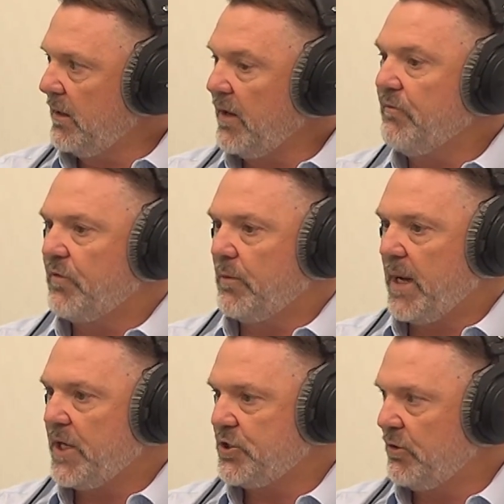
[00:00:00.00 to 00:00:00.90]

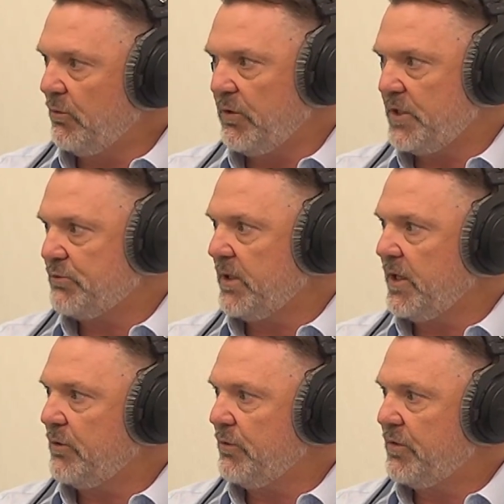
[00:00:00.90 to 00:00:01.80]
inflammation, all these
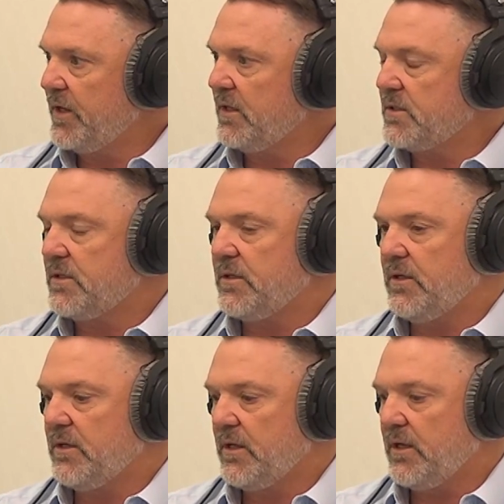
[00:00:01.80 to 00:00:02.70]
really good things that
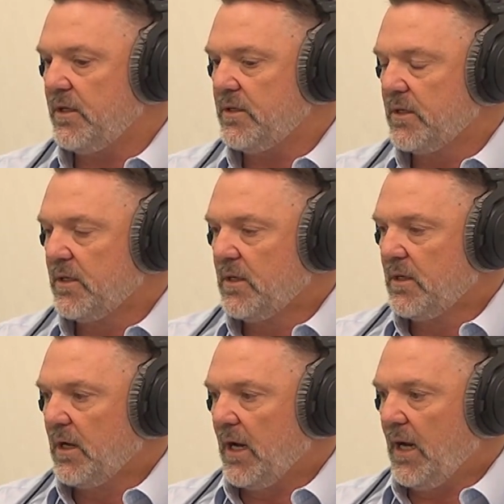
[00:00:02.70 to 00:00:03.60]
you need.
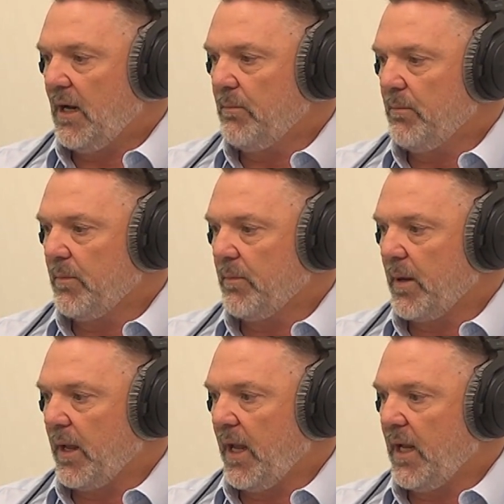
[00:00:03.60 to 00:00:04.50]

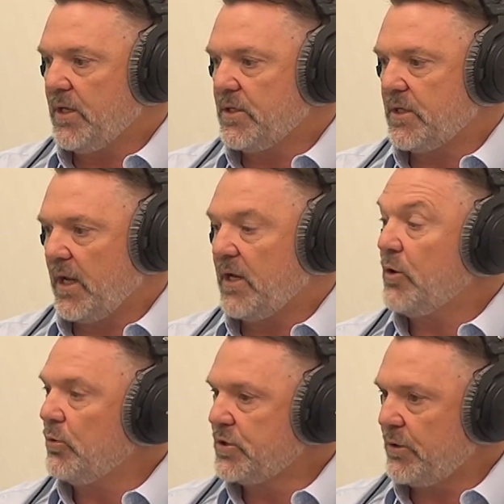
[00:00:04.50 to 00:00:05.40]
And
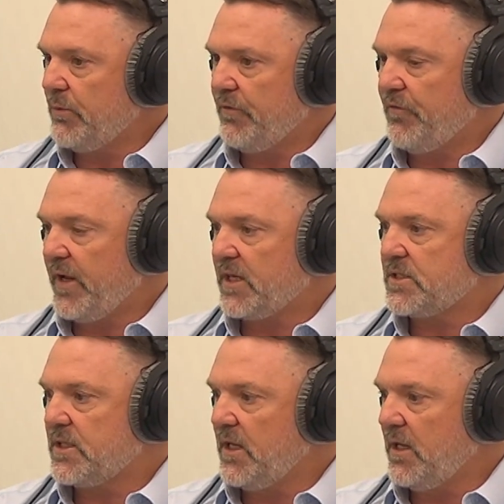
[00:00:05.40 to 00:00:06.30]
also it
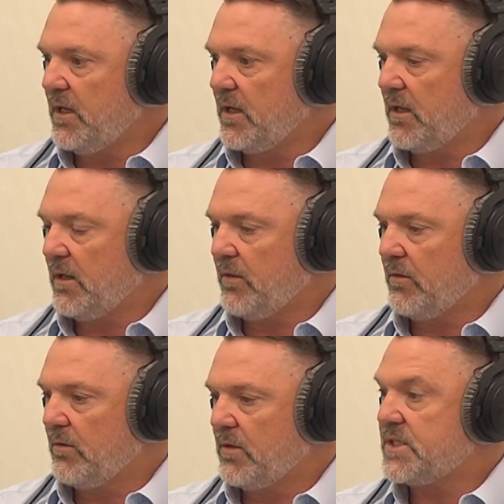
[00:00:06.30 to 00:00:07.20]
affects the
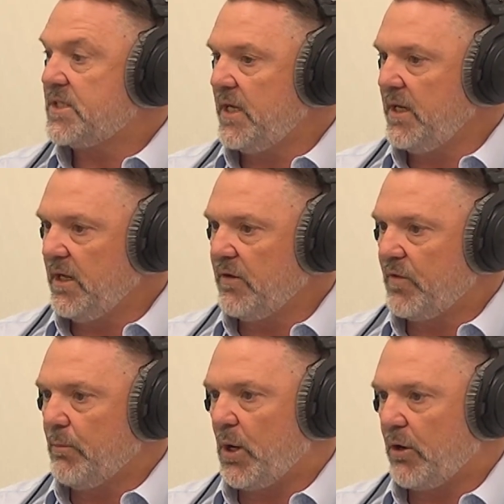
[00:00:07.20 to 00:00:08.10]
seeding of
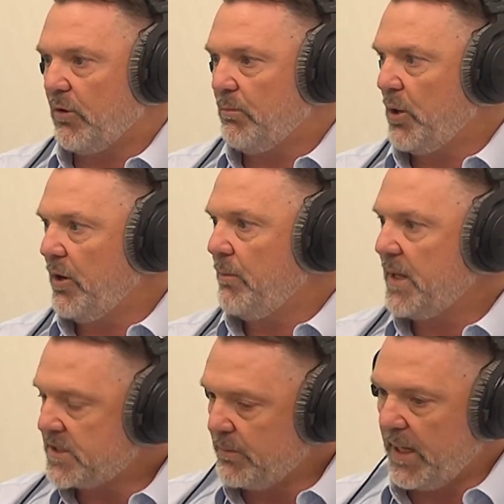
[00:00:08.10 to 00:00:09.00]
the microbiome
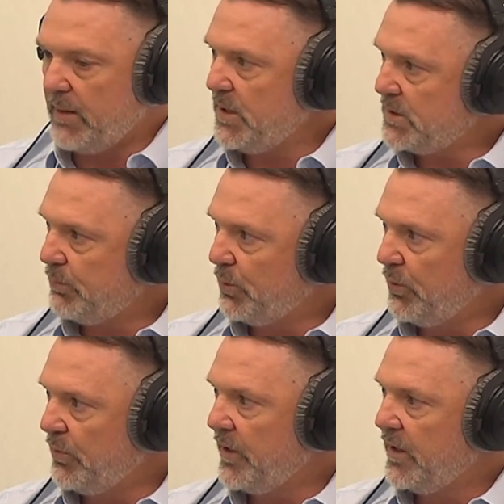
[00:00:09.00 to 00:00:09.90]
as the baby's
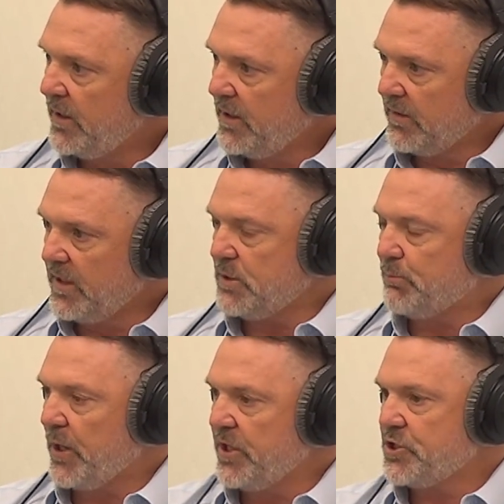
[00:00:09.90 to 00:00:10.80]
born. These
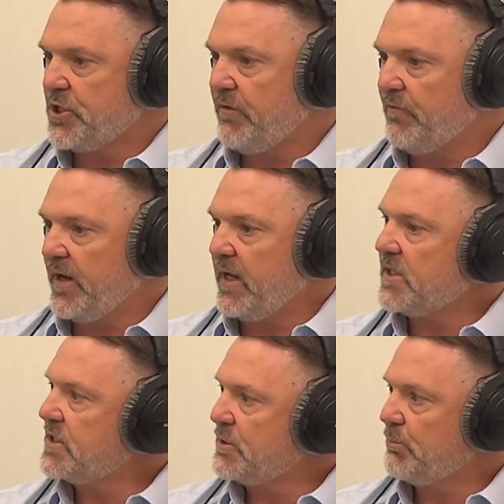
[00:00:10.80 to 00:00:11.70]
branched-chain fatty
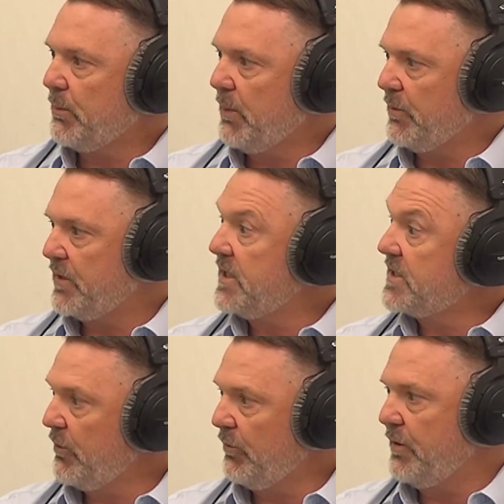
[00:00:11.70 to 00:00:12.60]
acids promote
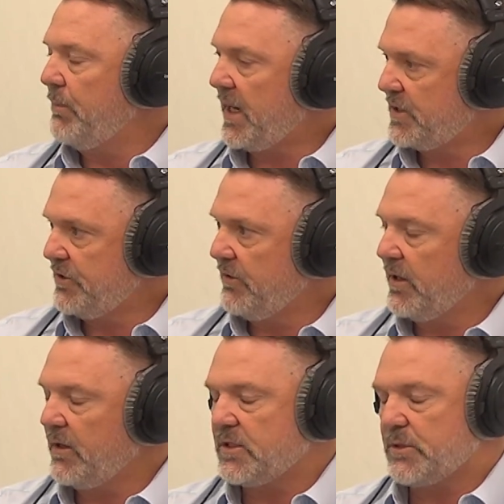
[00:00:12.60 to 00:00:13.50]
these healthy
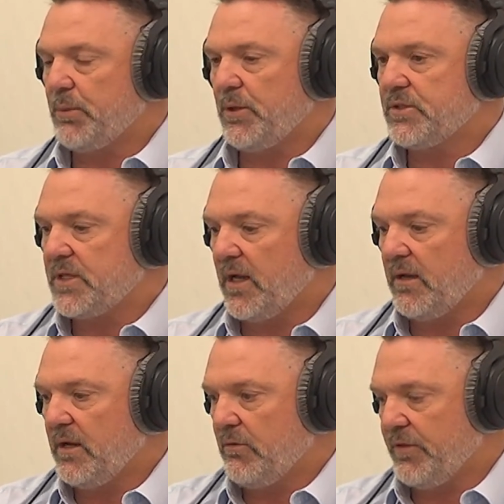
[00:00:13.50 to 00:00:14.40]
bacteria as opposed to
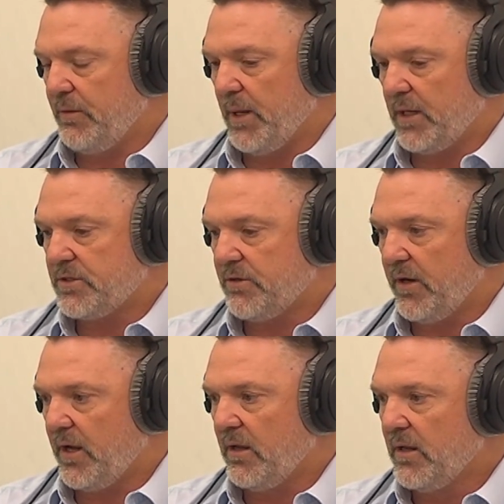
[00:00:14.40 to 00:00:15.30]
unhealthy
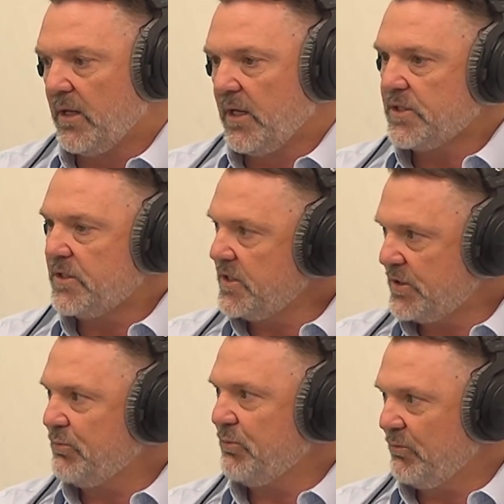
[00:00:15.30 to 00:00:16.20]
bacteria. So this
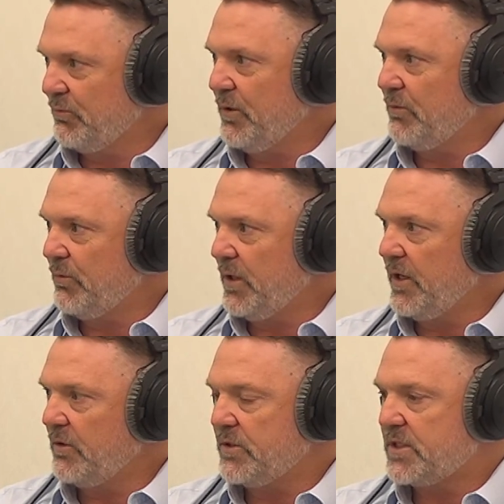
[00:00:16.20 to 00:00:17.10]
is
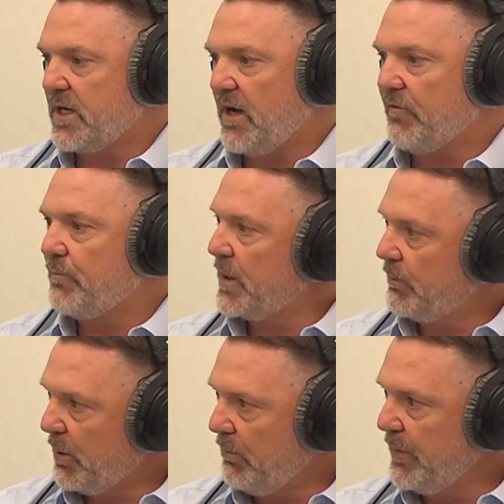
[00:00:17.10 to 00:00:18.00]
really good stuff. But the
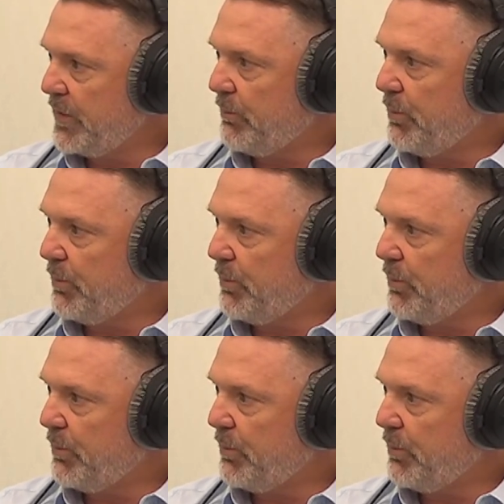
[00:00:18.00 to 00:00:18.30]
problem with the